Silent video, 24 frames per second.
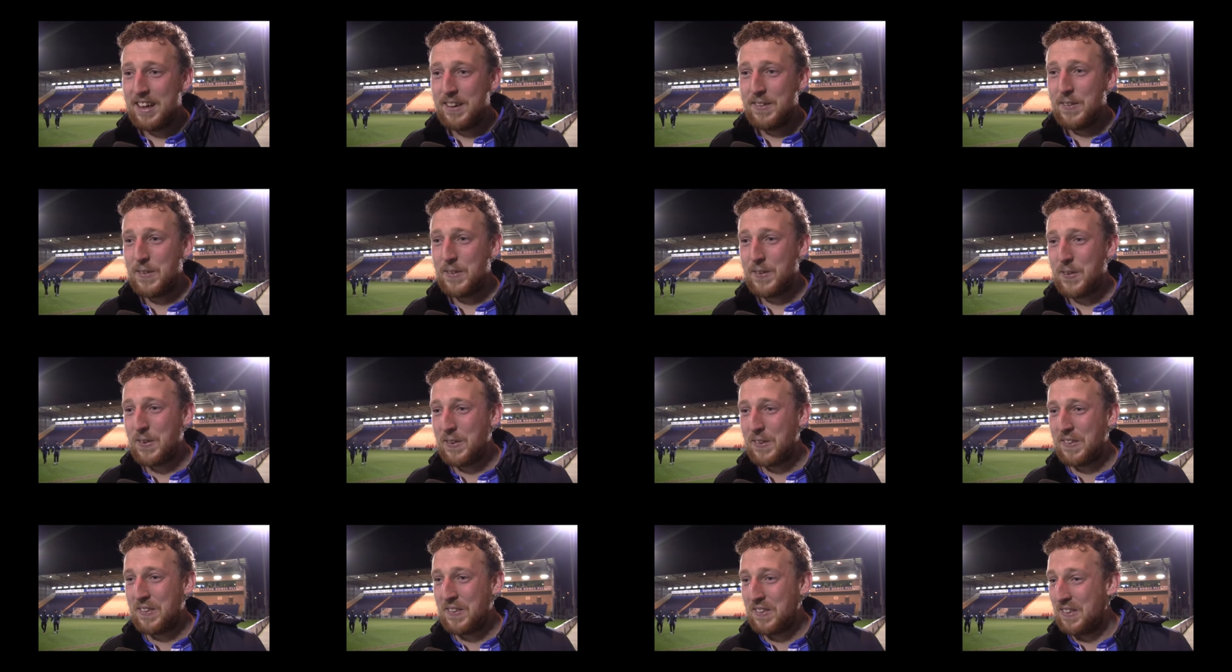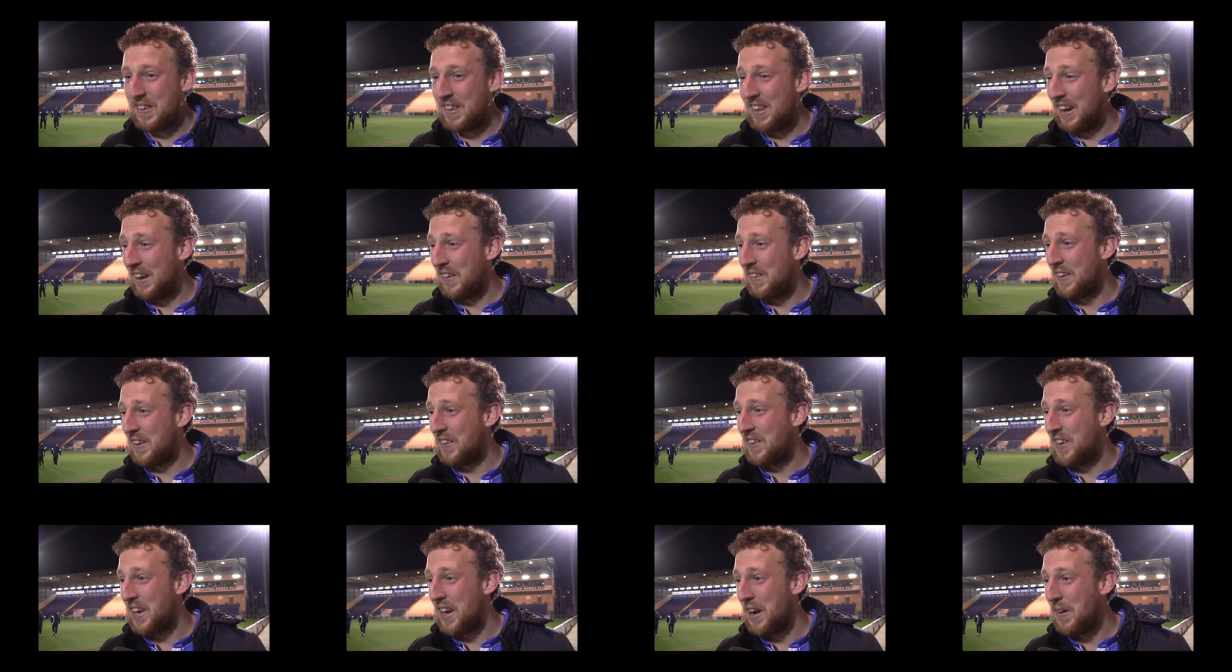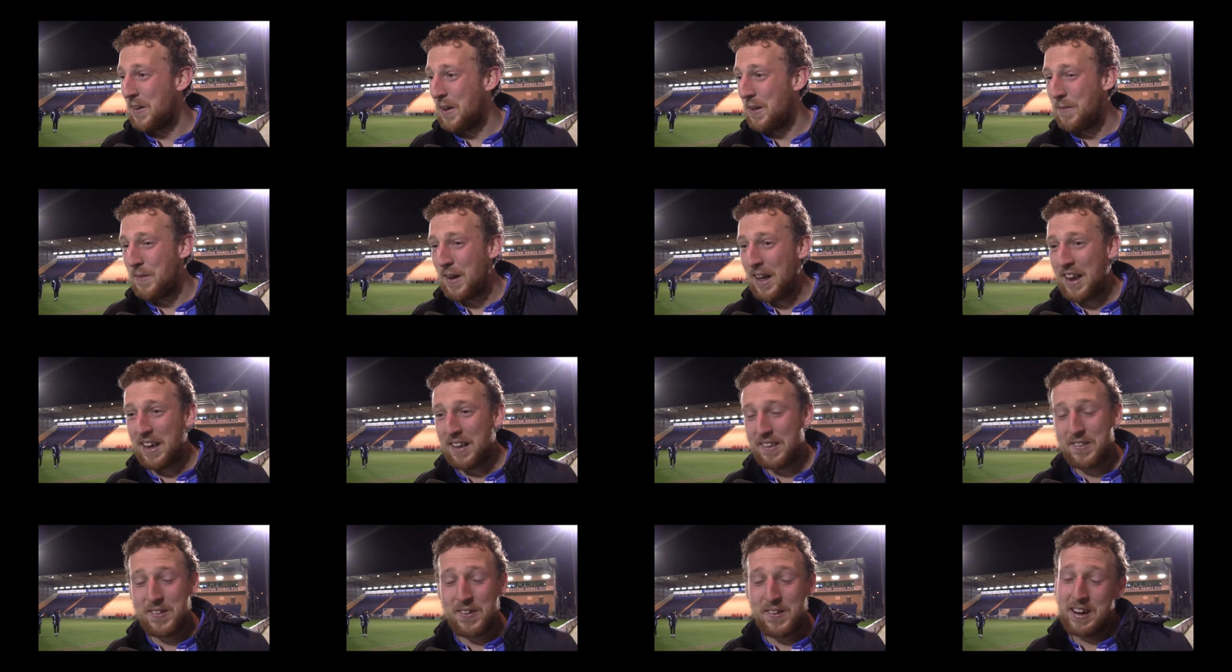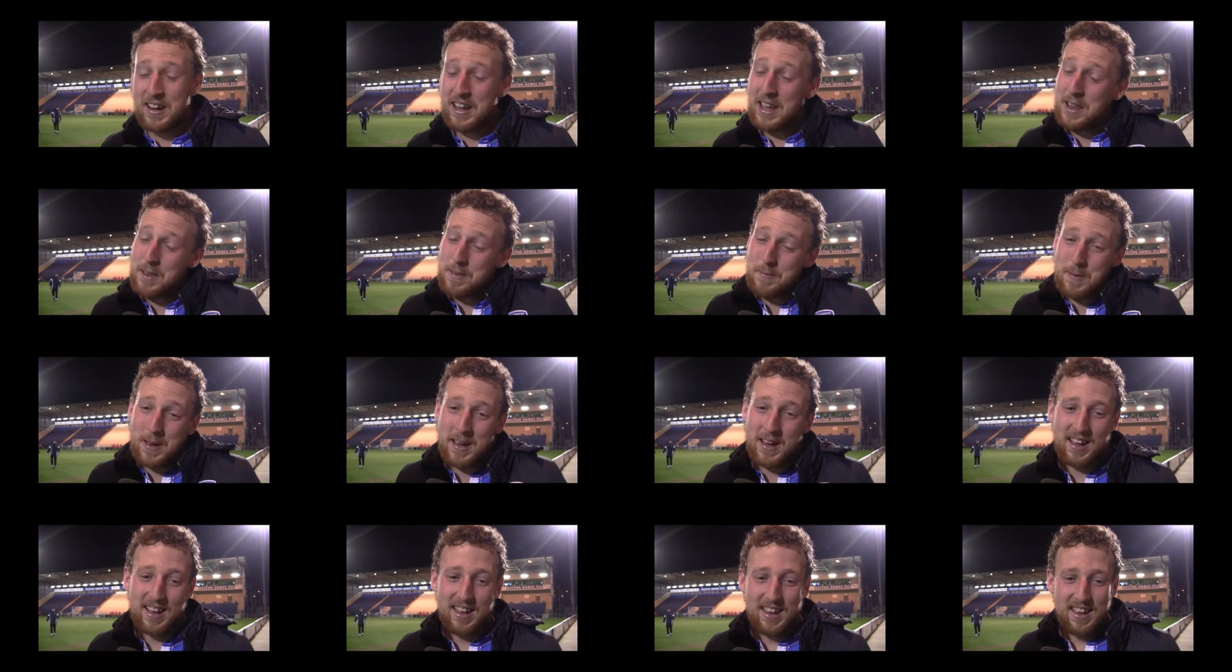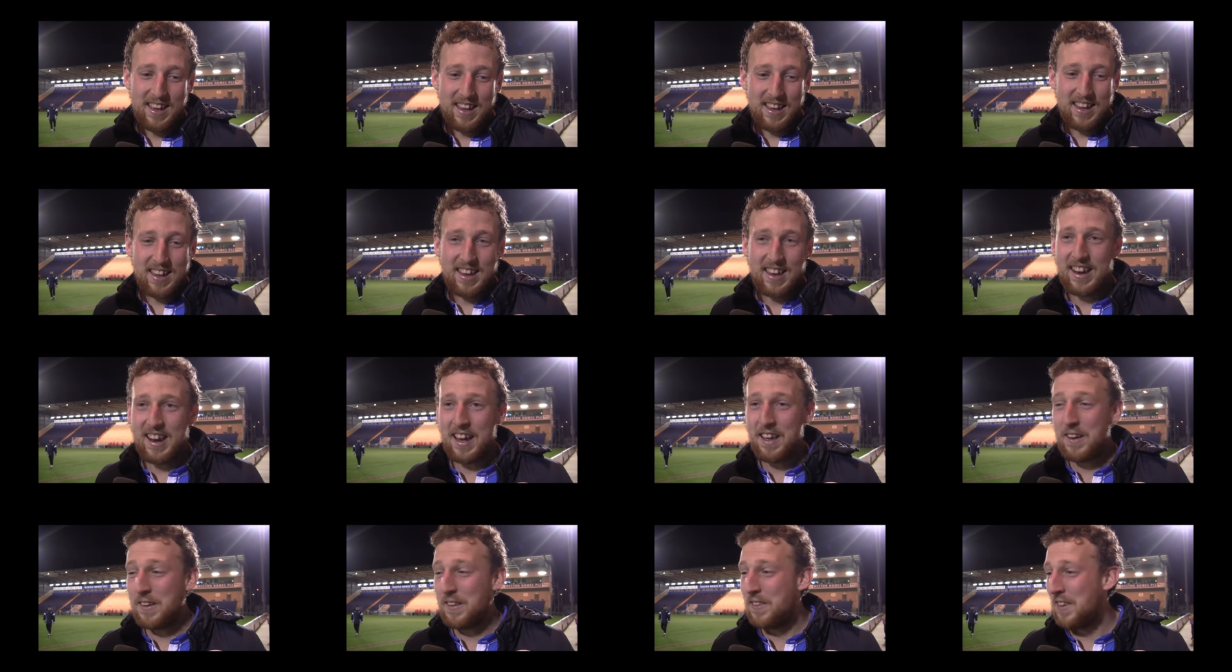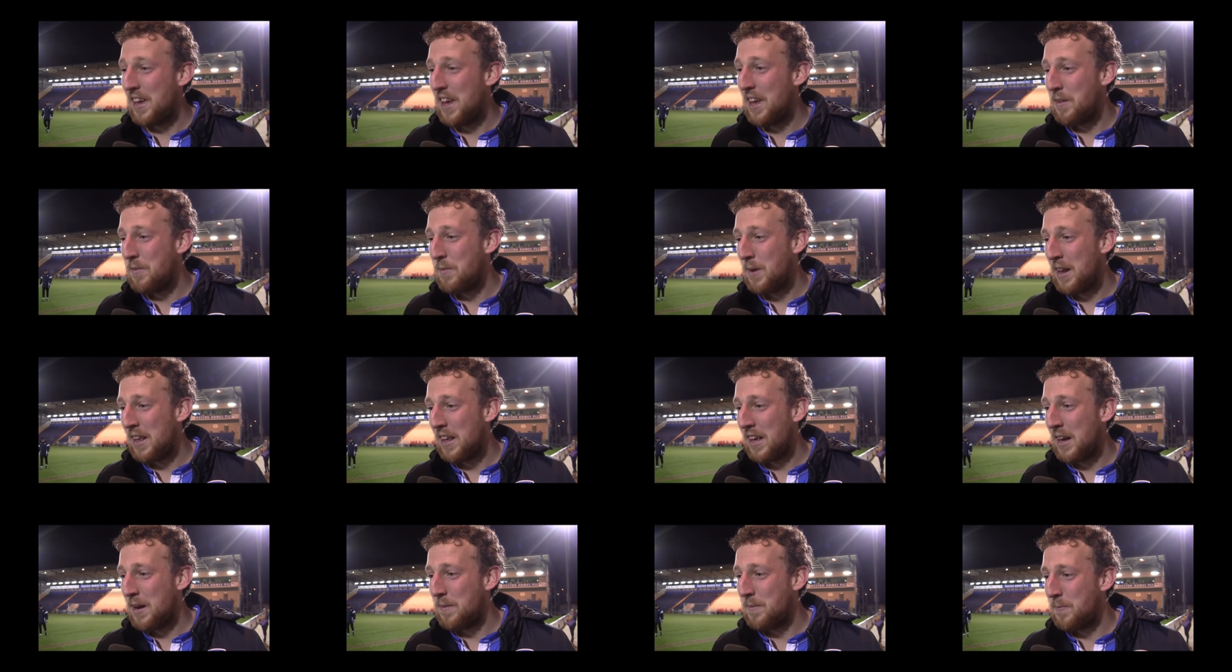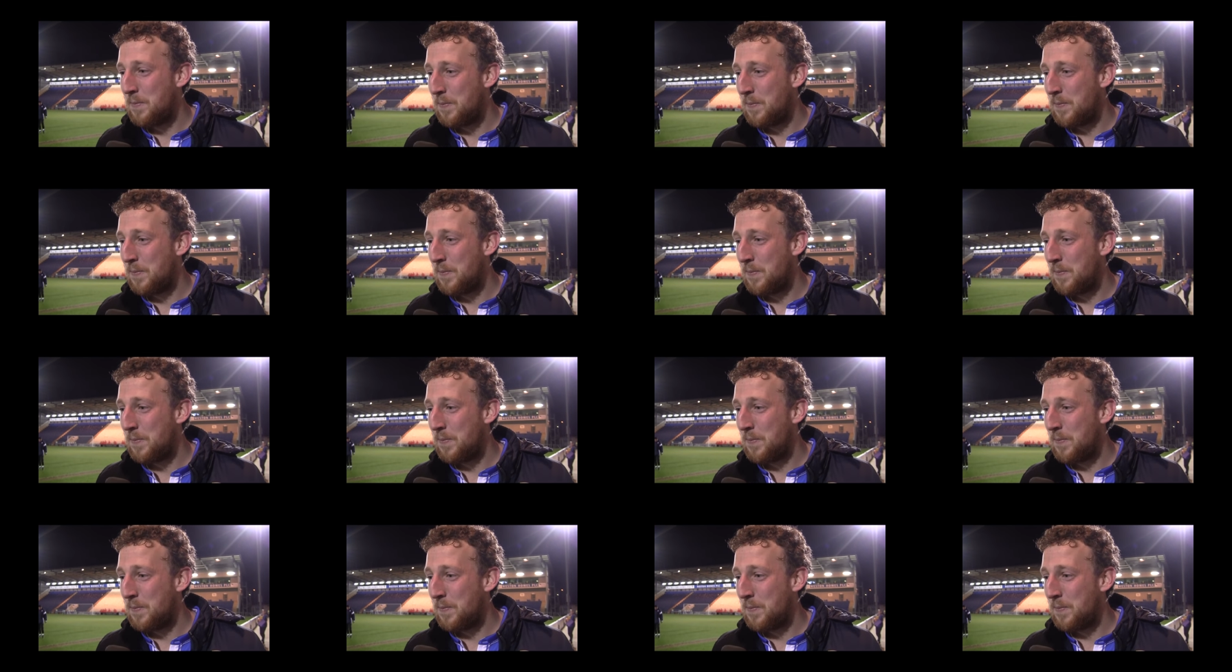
Not sure it's you know just Cheltenham that I like scoring against, but you know you got to take them when they come.